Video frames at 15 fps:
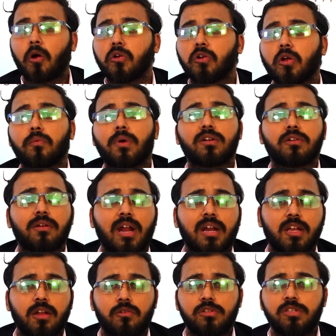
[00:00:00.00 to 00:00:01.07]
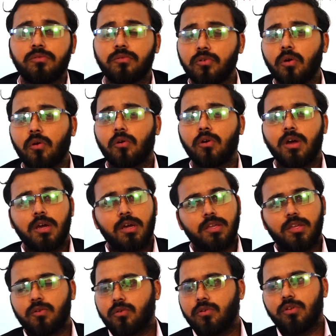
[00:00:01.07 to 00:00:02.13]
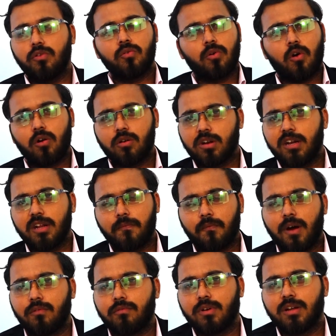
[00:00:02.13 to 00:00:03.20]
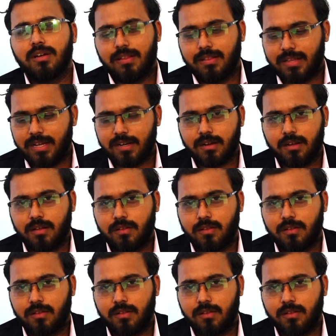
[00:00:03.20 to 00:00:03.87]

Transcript: underwater archaeology. You already found that